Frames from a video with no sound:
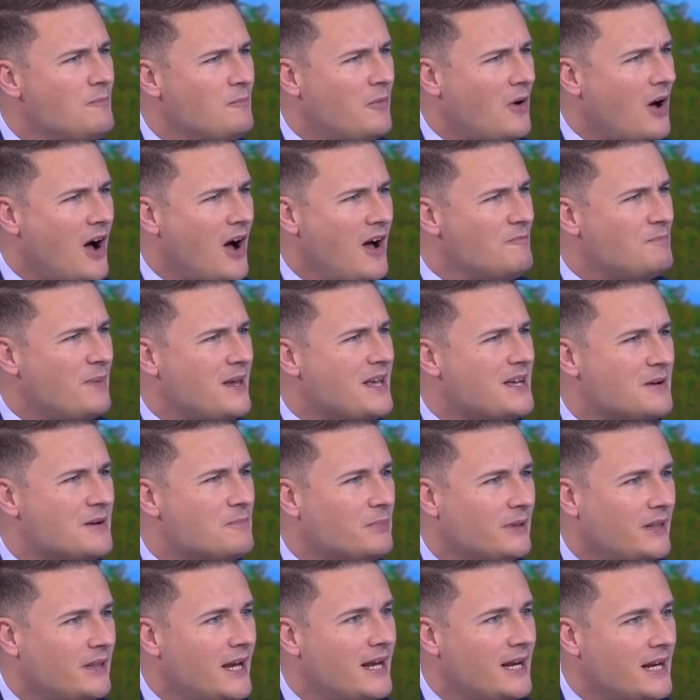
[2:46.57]
I'm, I've been
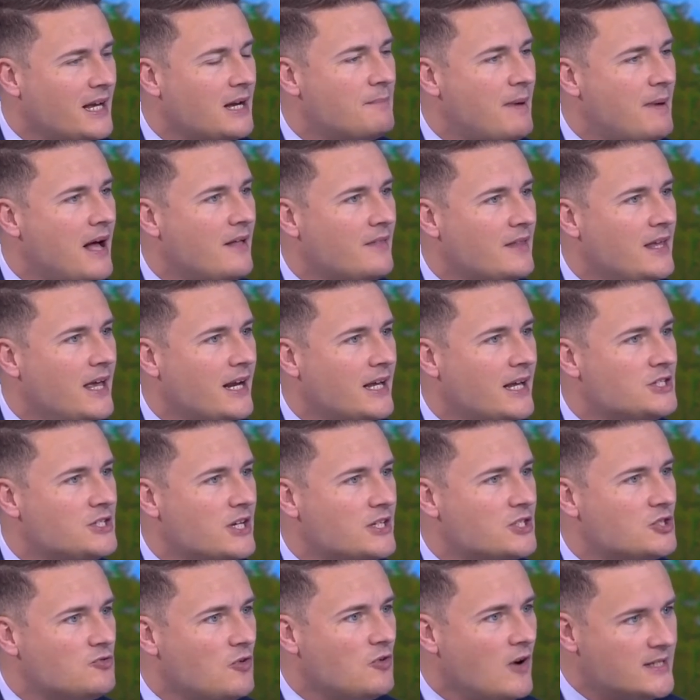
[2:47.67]
complaining about the
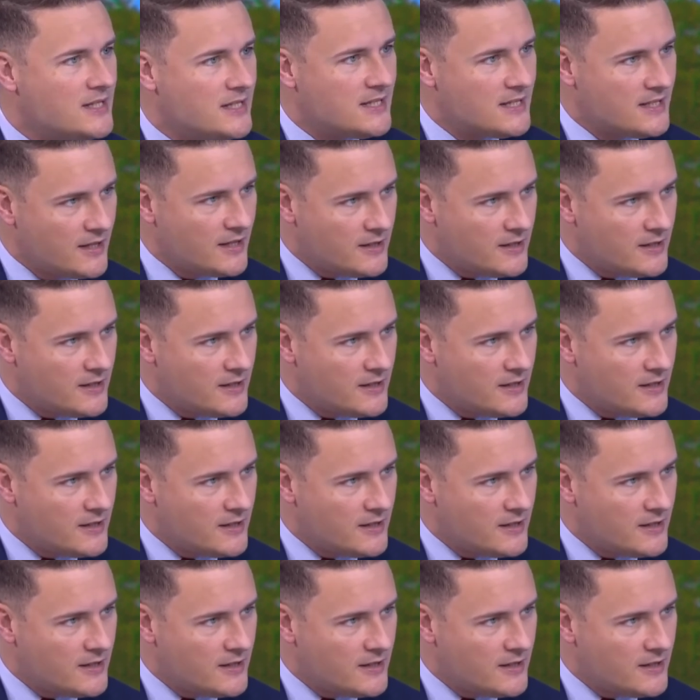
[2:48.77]
NHS crisis.